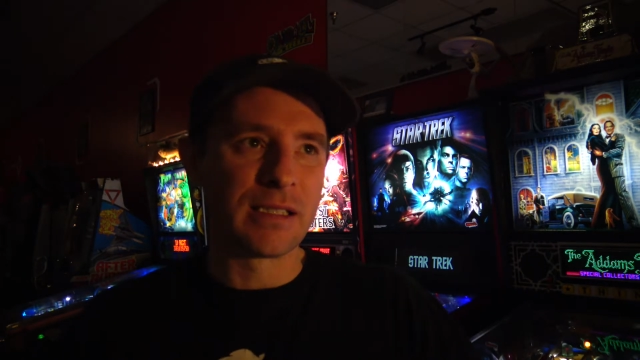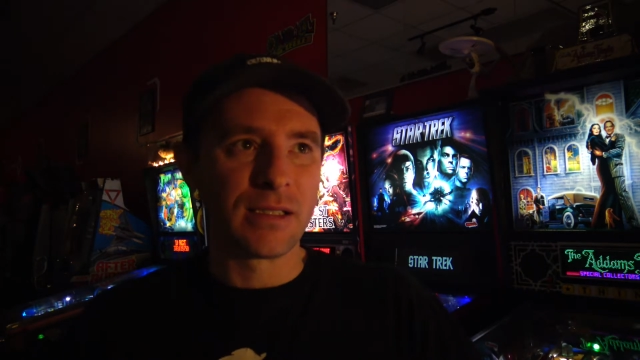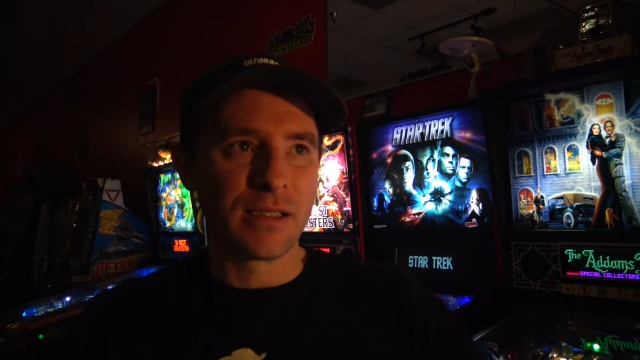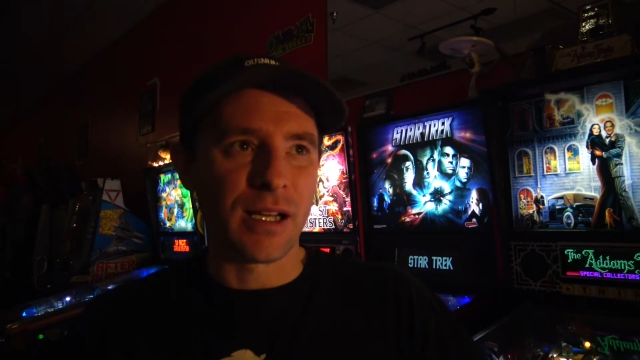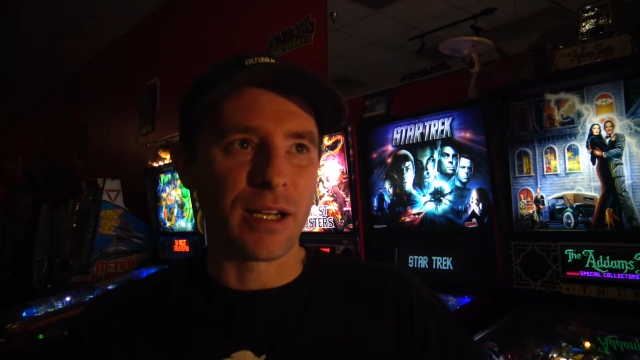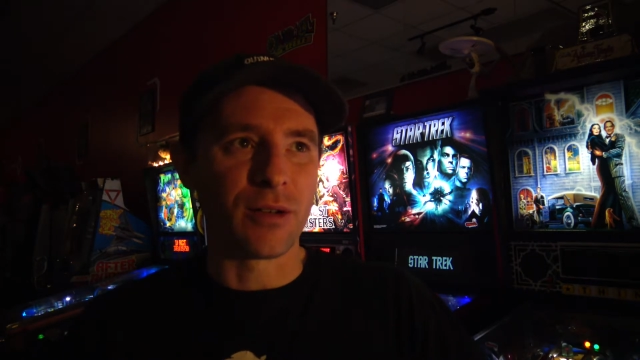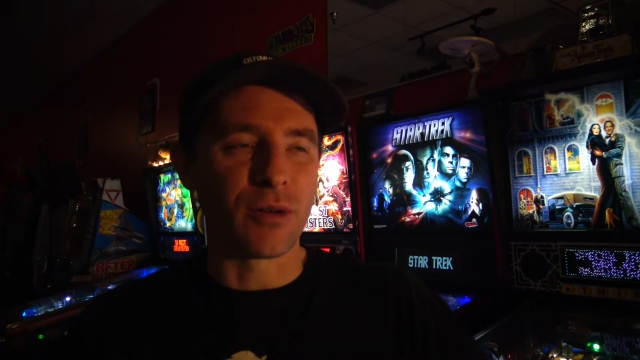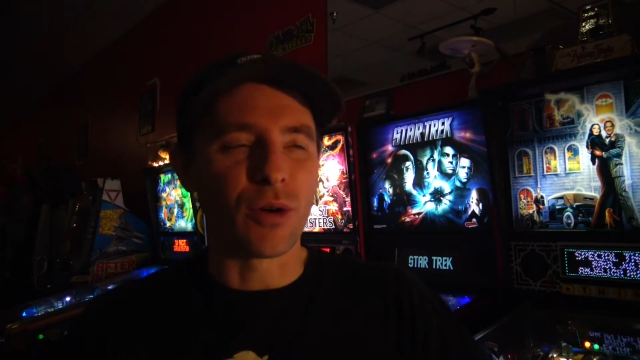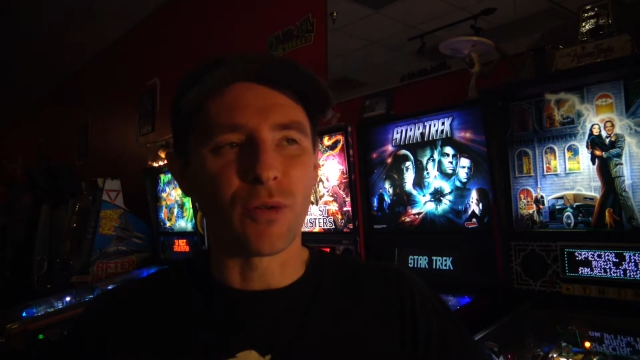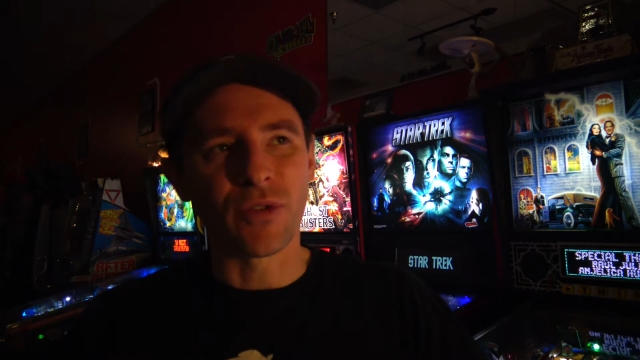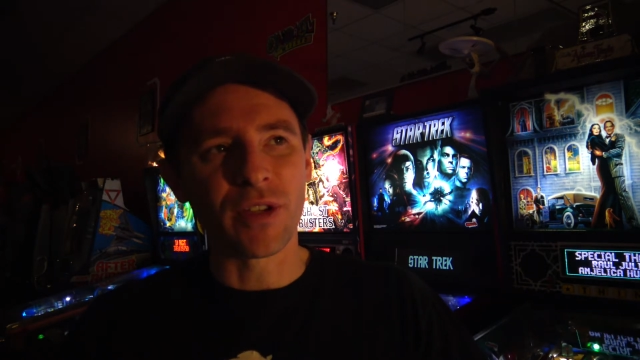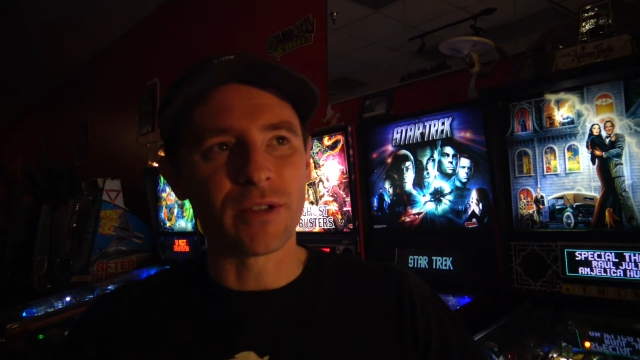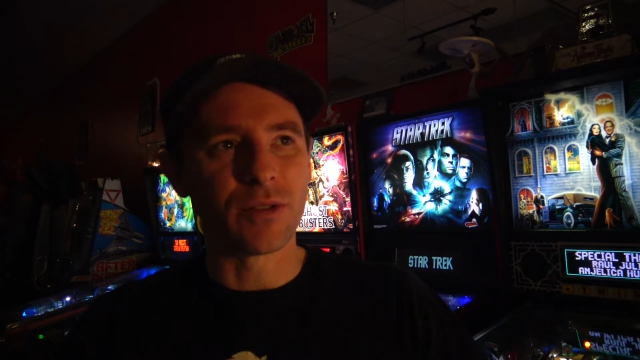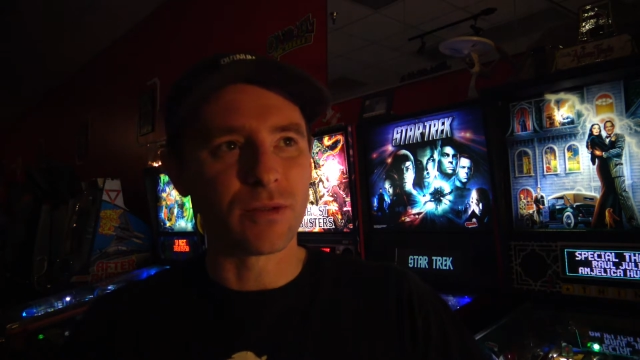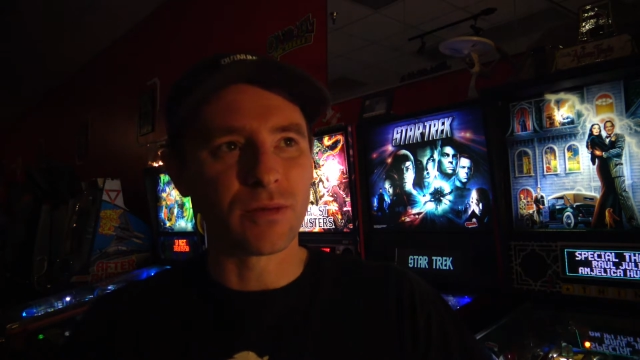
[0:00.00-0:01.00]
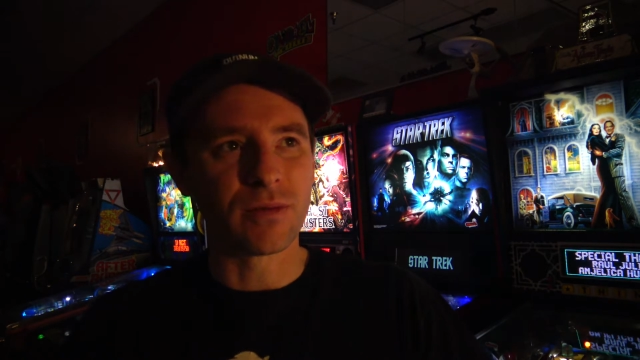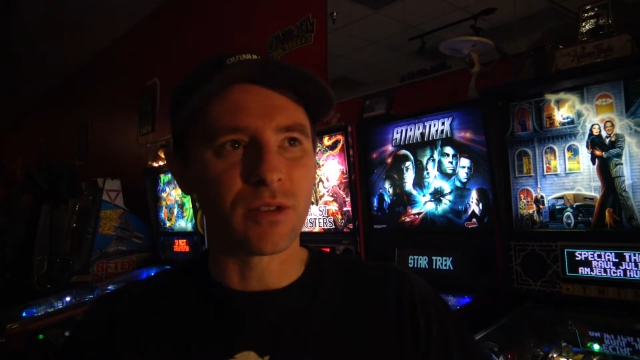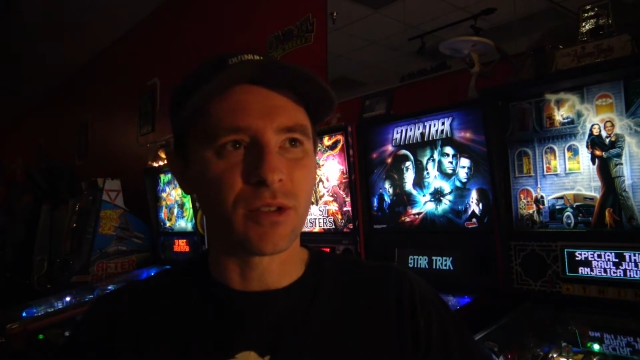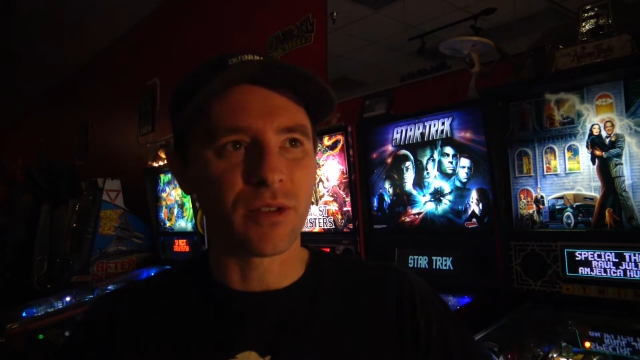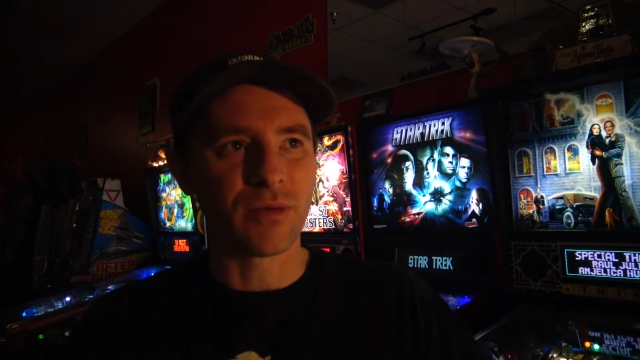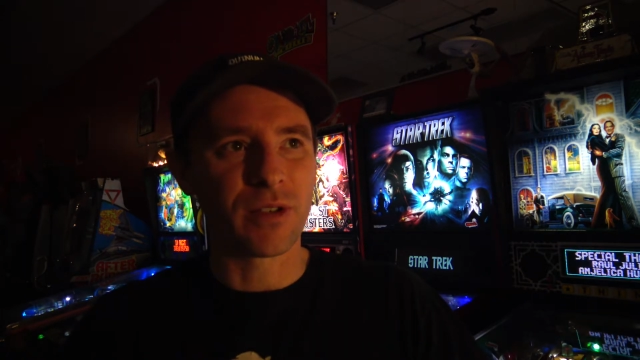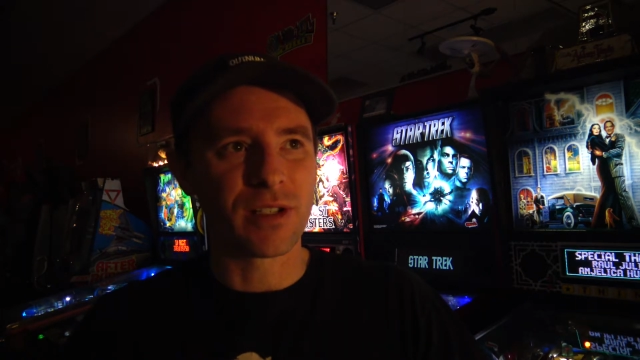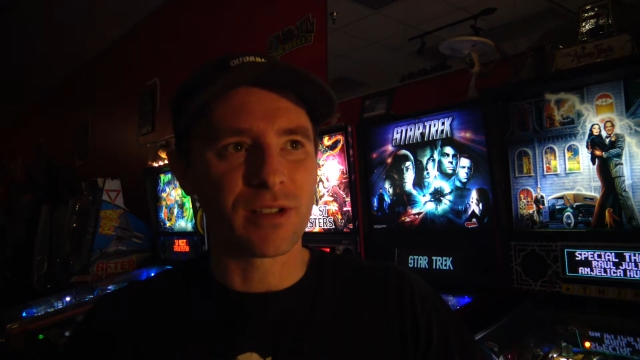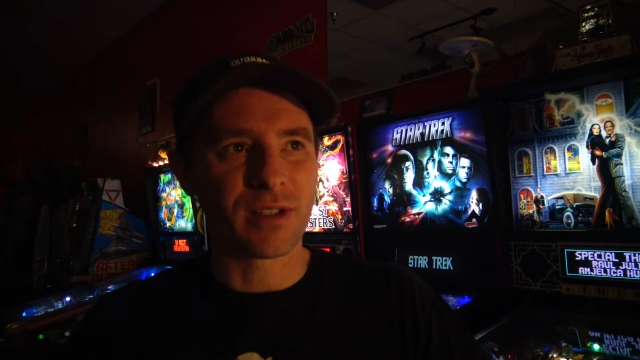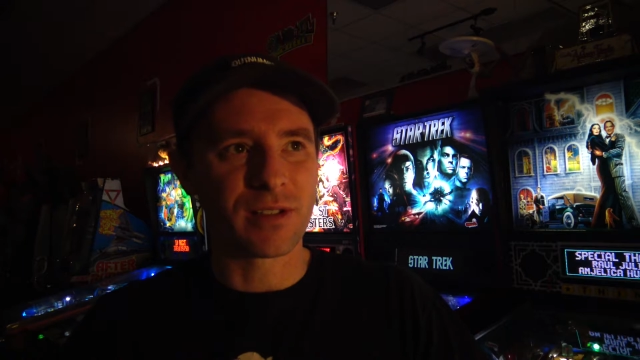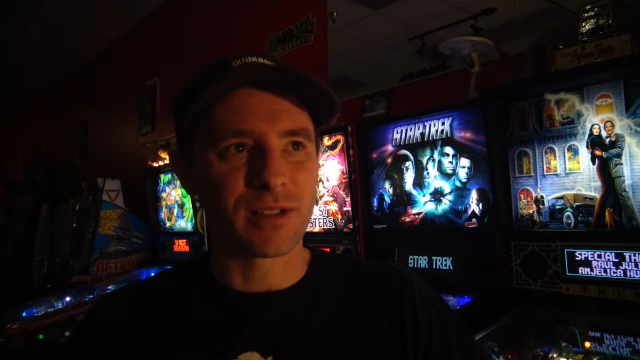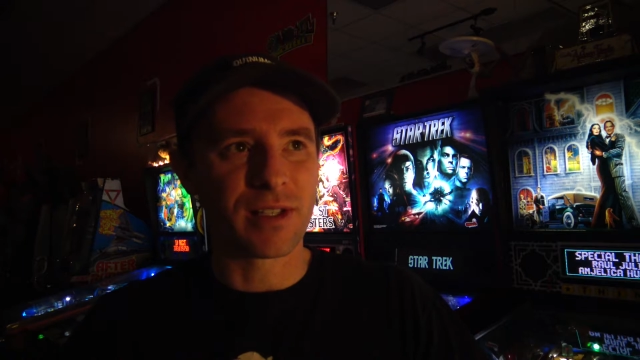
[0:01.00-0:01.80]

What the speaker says: I don't know if they do deliveries on